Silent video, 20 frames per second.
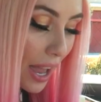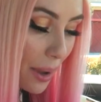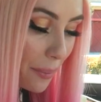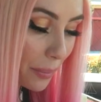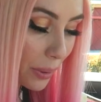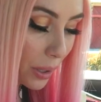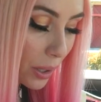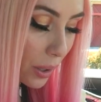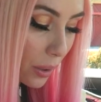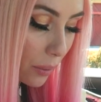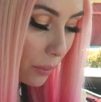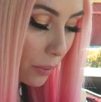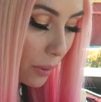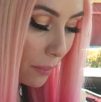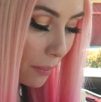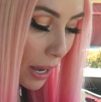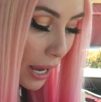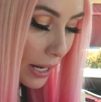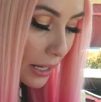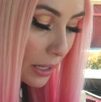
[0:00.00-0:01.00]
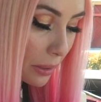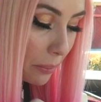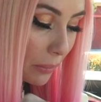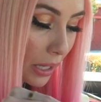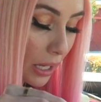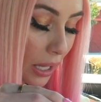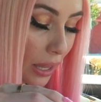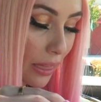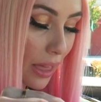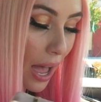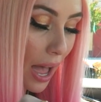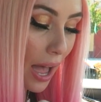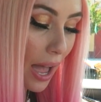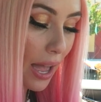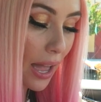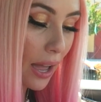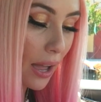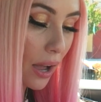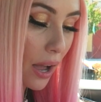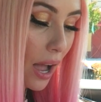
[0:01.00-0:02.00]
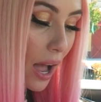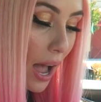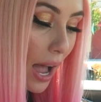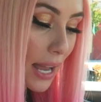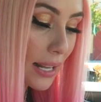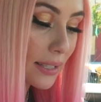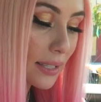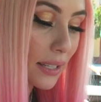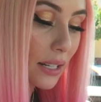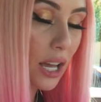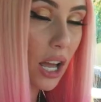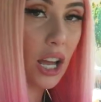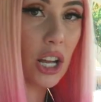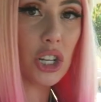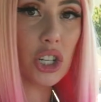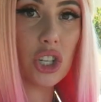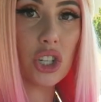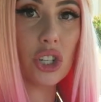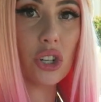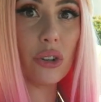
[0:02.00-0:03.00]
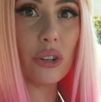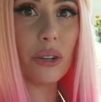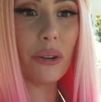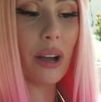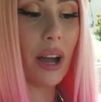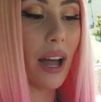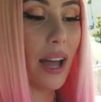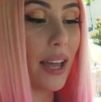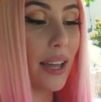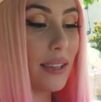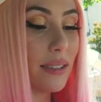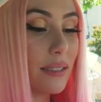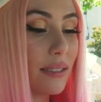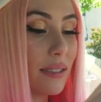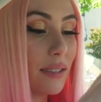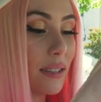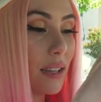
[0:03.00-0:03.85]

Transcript: Amber reminded me that I did not show you guys